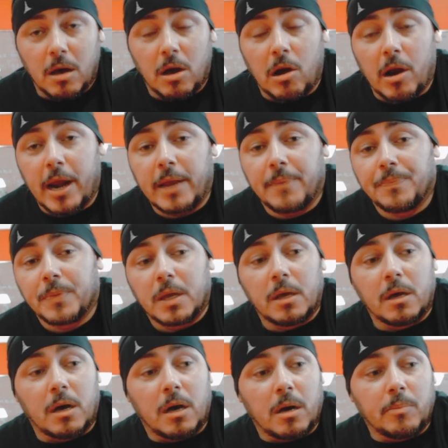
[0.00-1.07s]
All right.
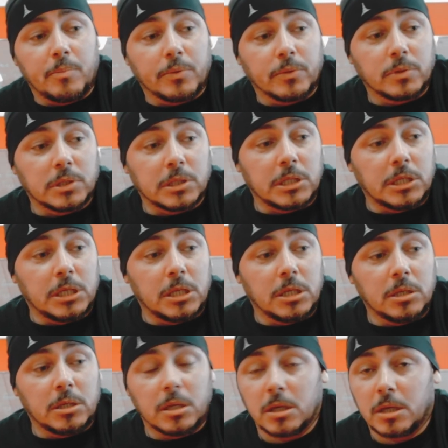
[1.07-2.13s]
Bruce
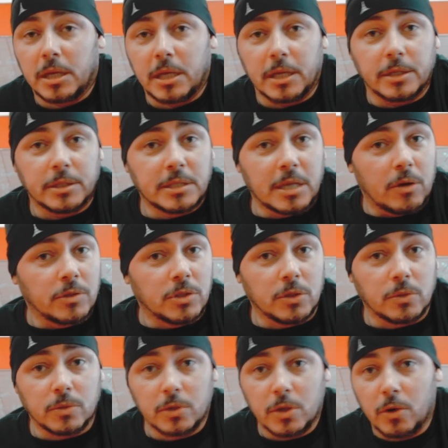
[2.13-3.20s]
Lee in his Taoji
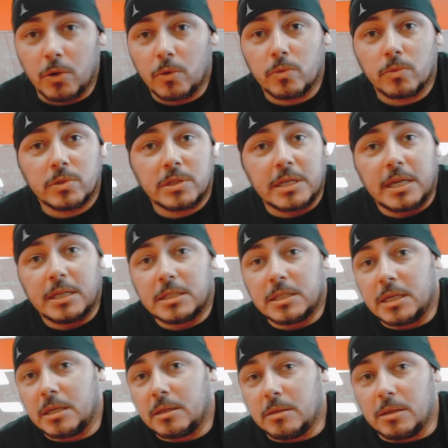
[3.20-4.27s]
Kundo states
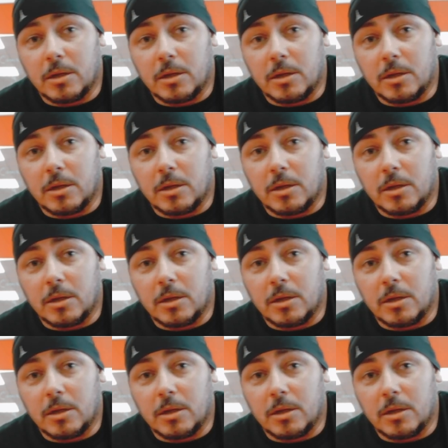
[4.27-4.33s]
it.